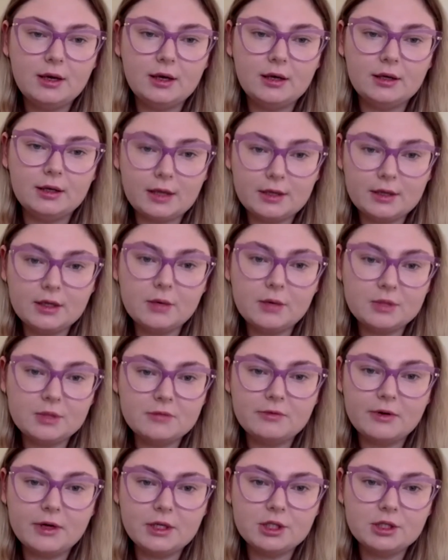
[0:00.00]
Another
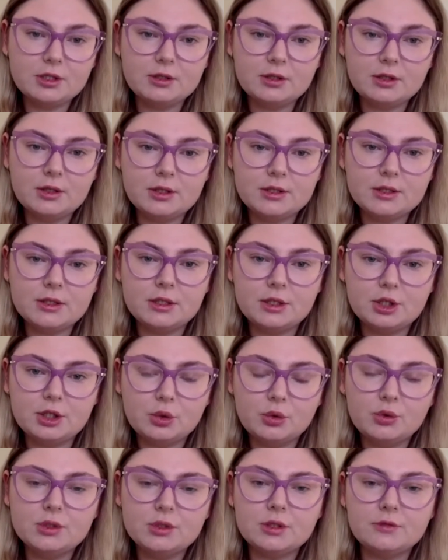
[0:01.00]
observation is that
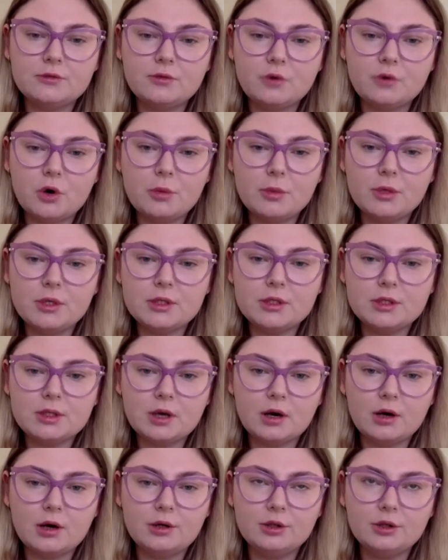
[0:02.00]
tools and formats
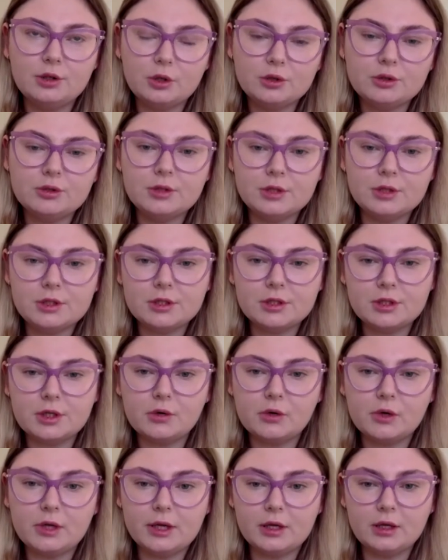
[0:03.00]
are not
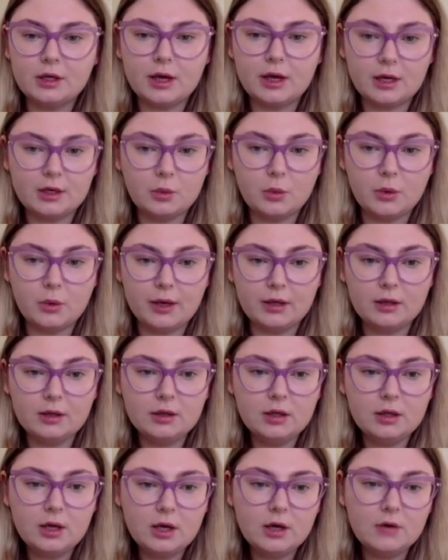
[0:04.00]
necessarily aligned well.